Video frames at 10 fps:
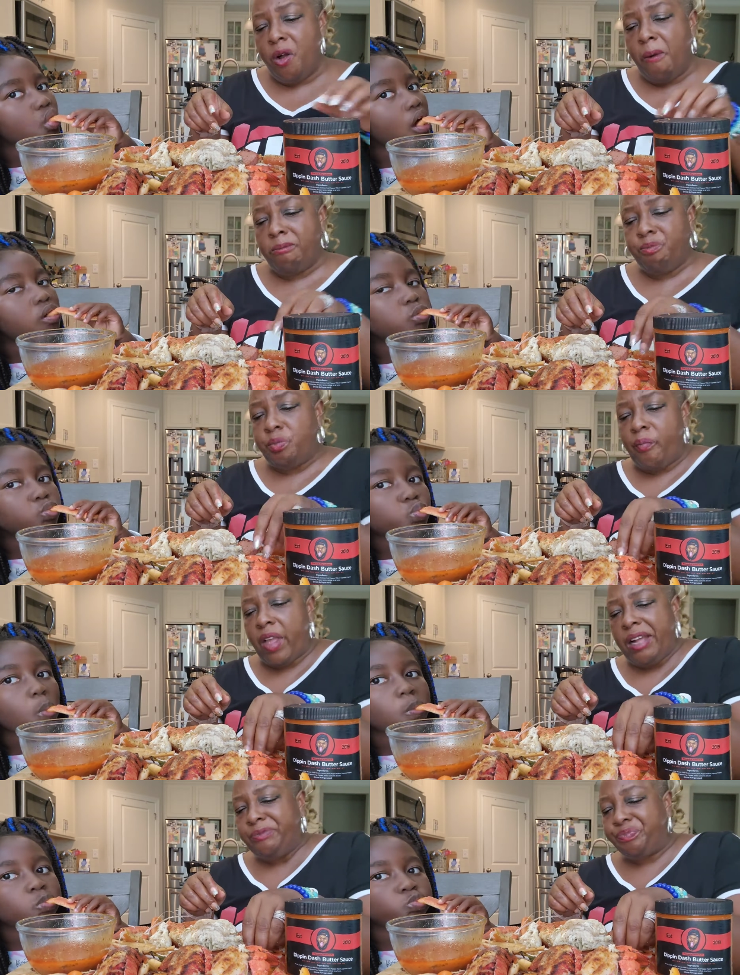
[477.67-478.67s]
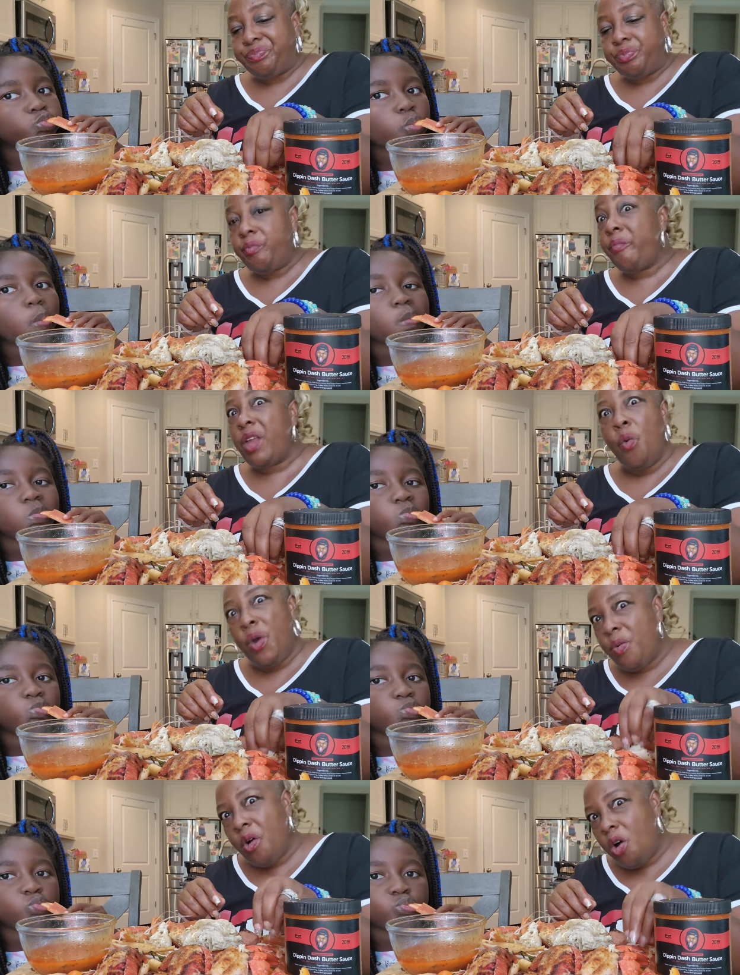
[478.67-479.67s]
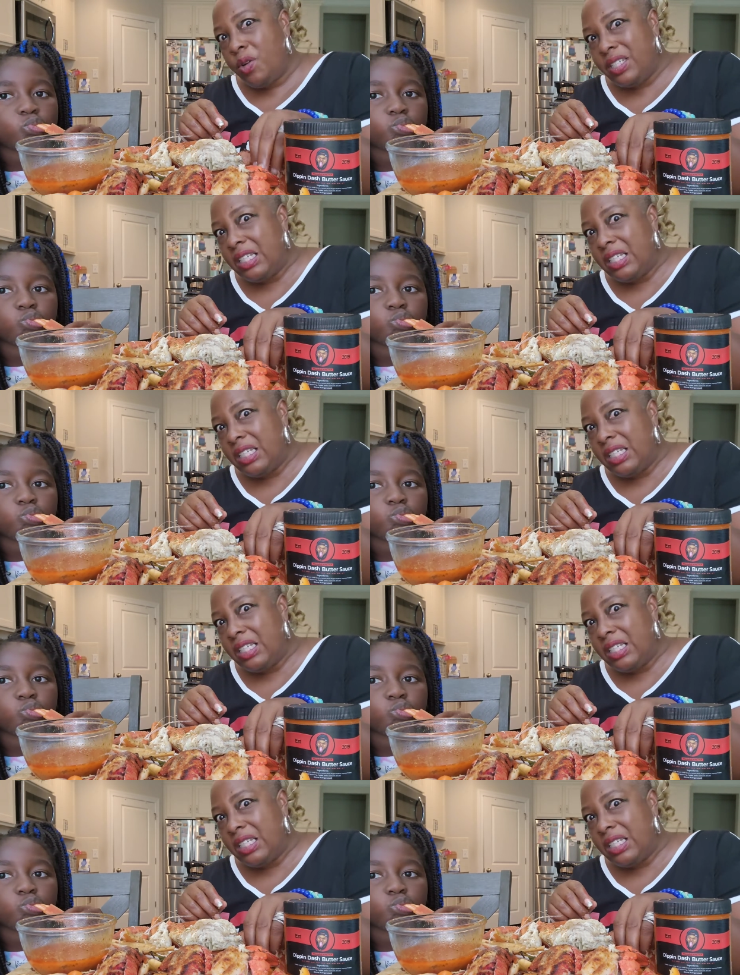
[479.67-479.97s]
Speaker 1: up. We were always in